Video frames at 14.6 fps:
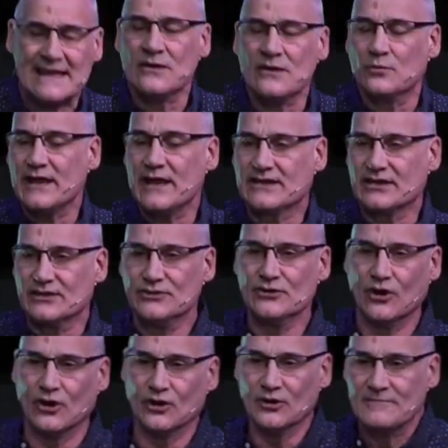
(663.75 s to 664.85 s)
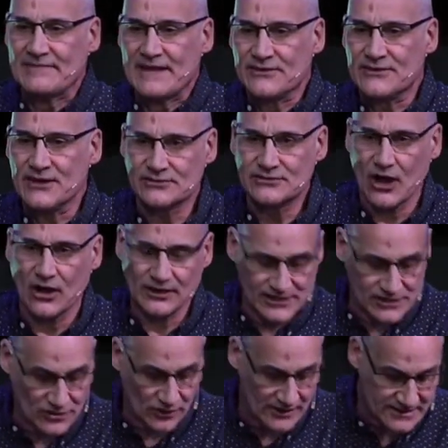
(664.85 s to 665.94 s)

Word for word: we can know that God is going to